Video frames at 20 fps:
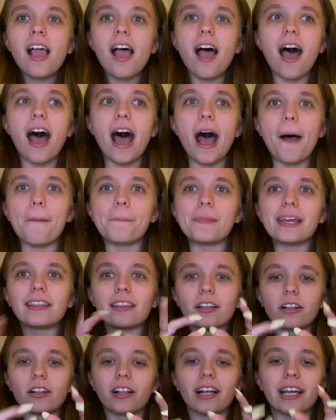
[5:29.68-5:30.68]
and
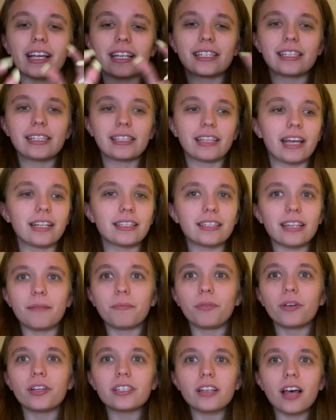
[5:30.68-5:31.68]
little like slits on
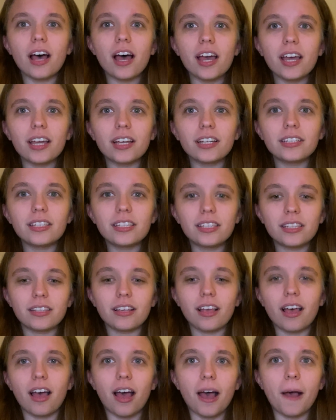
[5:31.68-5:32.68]
both sides
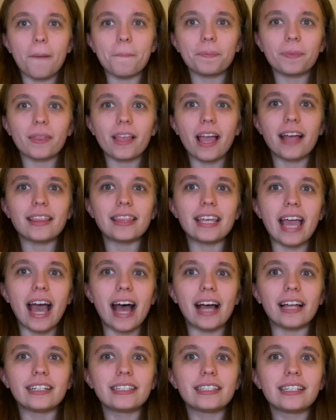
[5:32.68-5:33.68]
at the
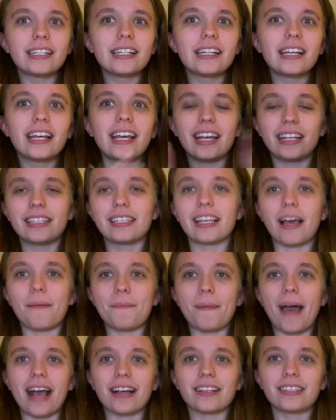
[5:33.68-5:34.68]
end. It's like a
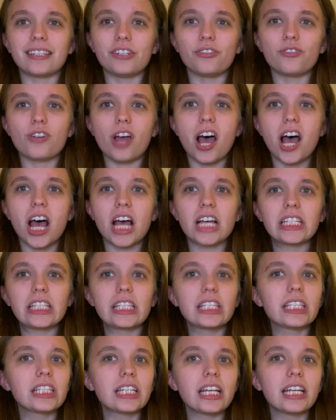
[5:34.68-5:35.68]
maxi
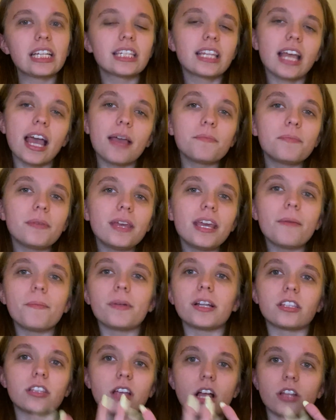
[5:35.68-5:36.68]
dress type beat,
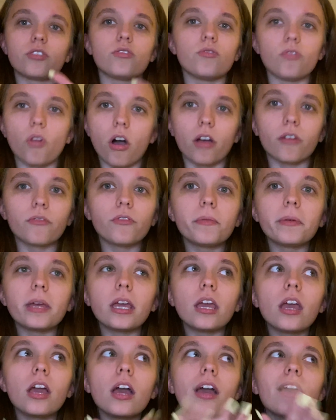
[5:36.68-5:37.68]
but it's not too long for
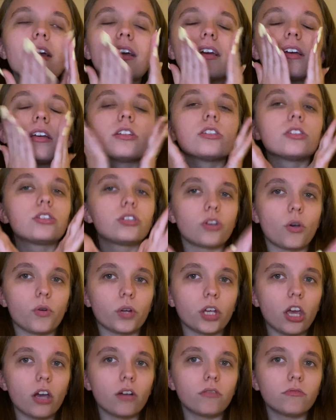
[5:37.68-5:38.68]
me. So
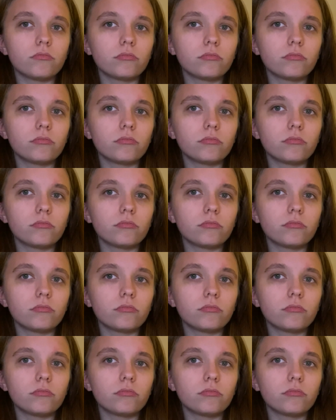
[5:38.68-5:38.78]
cute.